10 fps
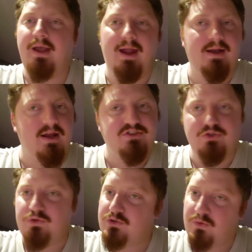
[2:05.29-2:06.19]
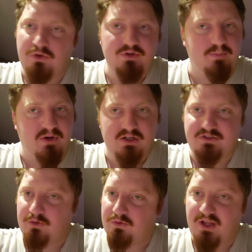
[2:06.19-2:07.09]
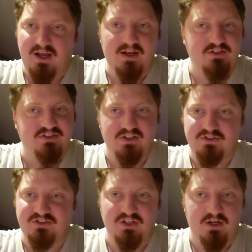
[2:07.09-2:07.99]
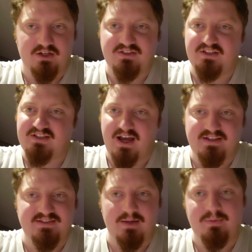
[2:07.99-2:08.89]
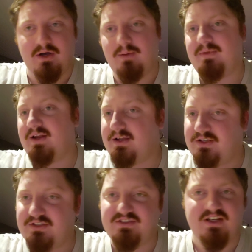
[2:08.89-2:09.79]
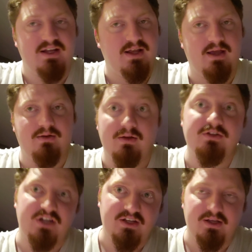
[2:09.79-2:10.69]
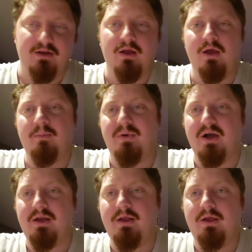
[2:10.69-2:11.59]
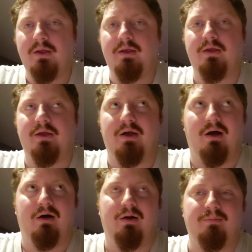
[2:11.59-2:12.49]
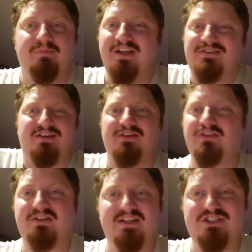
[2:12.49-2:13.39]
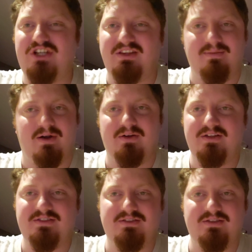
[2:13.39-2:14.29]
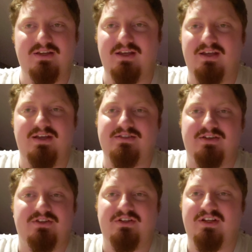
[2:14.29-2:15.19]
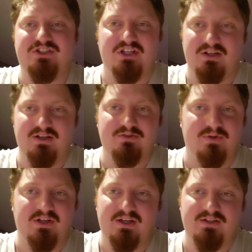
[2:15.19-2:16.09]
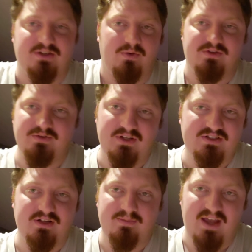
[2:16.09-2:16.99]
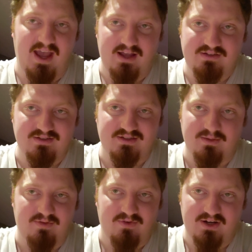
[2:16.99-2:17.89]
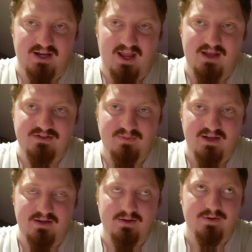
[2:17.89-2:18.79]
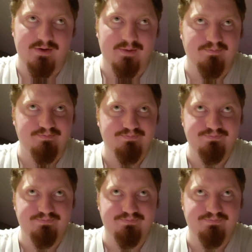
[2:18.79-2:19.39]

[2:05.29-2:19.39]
as usual, the Bucs O-line still sucks, and it's got to step up, and I could say that, which I did. But it's going to look like shit tomorrow. It's going to look like shit. It's going to be ass. It's going to be fucking ass, man.